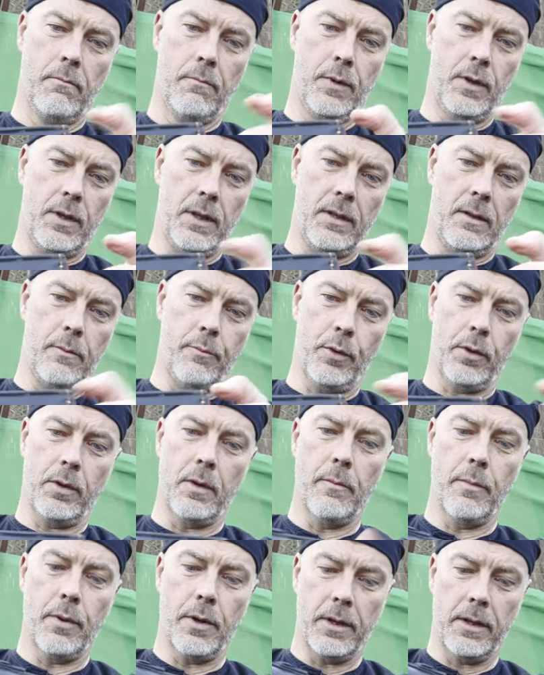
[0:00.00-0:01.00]
Besides the
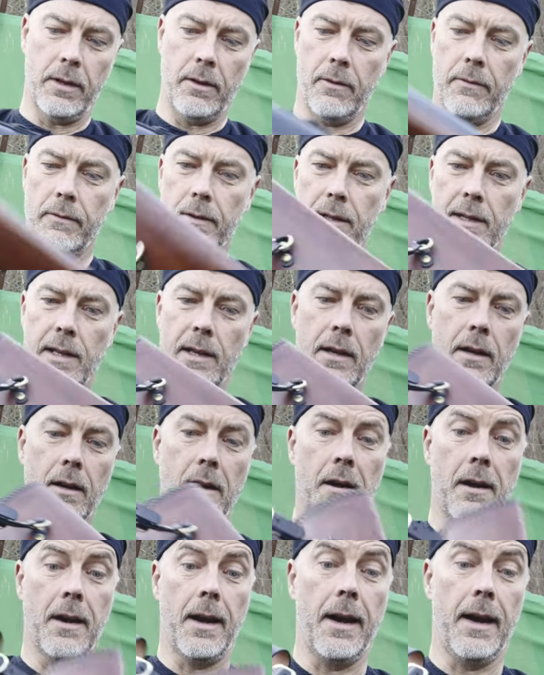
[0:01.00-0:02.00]
bottom part, obviously.
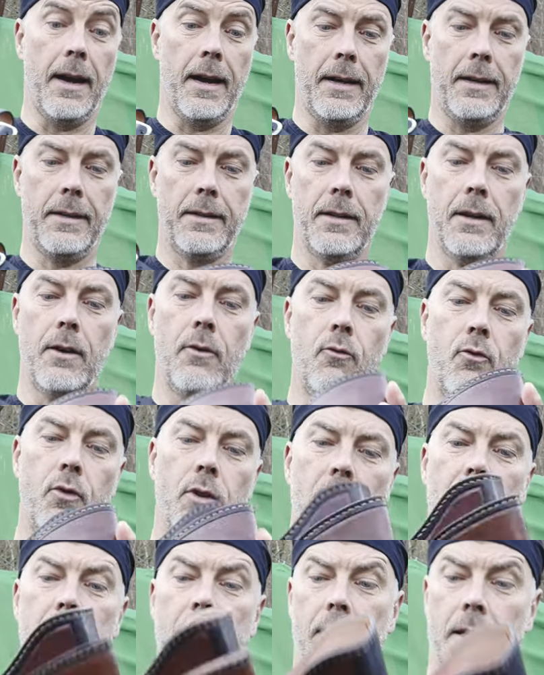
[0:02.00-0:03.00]
Nice,
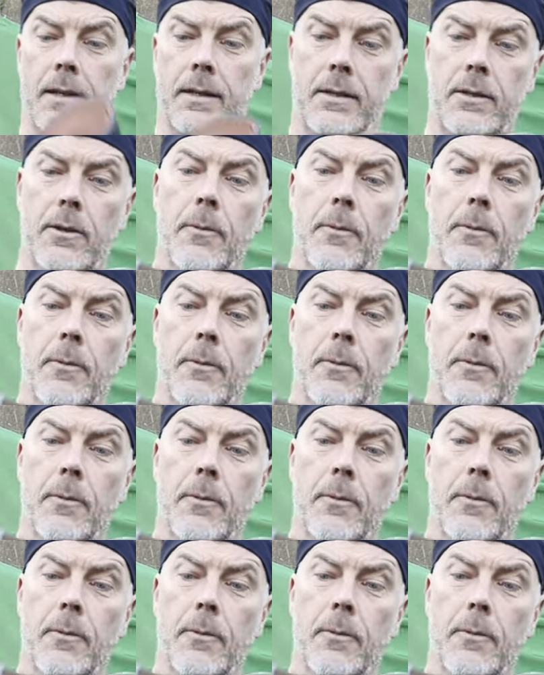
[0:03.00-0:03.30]
really nice.